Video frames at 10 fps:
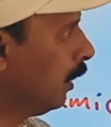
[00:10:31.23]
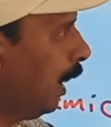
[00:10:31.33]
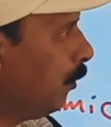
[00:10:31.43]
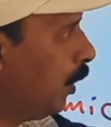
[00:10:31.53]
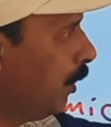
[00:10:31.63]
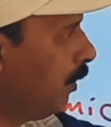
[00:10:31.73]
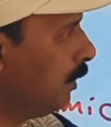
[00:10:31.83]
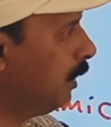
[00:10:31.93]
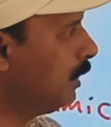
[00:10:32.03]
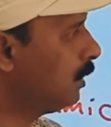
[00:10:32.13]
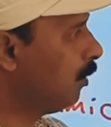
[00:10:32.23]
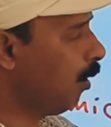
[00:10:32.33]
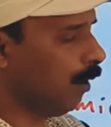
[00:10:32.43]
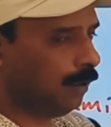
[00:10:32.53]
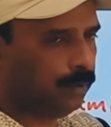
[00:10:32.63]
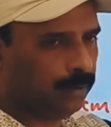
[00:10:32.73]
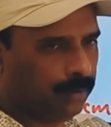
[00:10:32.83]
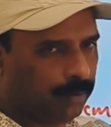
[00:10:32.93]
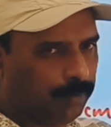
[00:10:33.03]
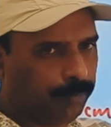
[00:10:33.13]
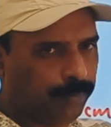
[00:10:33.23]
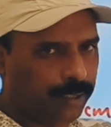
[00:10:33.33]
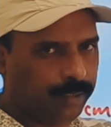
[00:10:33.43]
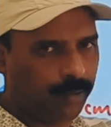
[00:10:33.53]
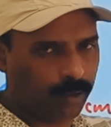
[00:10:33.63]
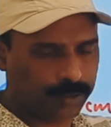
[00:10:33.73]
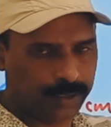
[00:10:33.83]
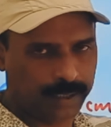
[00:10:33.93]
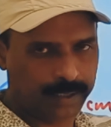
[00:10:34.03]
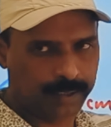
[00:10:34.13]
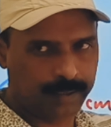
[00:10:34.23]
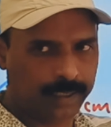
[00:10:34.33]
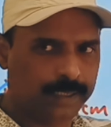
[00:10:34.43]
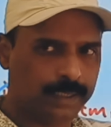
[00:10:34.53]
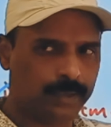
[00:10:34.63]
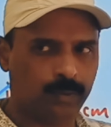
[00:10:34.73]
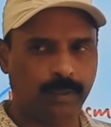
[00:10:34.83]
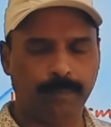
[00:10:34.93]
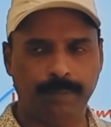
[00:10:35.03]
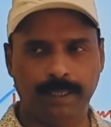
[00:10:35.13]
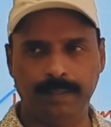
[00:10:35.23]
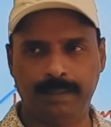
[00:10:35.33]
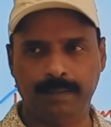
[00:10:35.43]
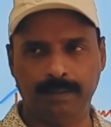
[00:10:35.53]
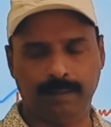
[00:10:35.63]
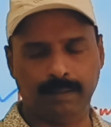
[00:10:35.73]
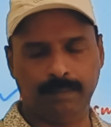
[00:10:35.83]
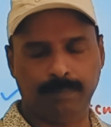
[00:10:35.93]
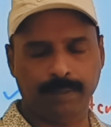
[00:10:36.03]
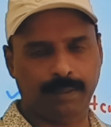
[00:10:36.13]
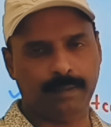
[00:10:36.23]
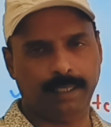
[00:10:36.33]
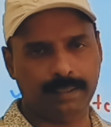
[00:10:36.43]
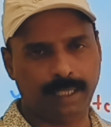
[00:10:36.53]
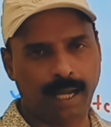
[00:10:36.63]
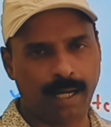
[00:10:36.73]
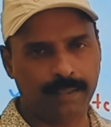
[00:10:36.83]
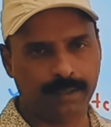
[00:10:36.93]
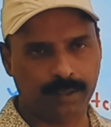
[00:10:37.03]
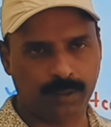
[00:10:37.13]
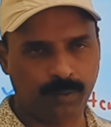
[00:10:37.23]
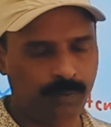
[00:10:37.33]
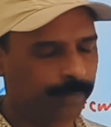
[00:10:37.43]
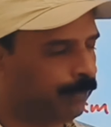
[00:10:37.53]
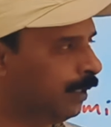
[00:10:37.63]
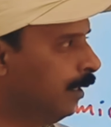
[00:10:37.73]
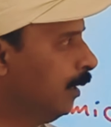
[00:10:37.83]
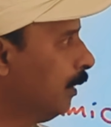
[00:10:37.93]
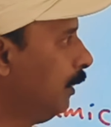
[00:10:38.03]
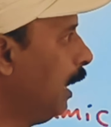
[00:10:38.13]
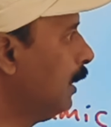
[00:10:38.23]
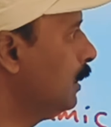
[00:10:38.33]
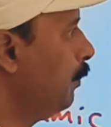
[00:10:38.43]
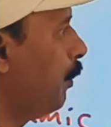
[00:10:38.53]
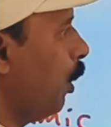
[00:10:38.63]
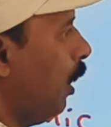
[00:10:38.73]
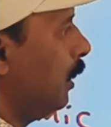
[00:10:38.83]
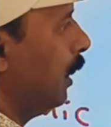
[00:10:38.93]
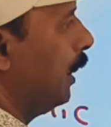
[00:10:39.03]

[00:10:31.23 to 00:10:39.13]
And whatever this all blood oxygenated reaches to the blood, that is the heart tissue, that is brought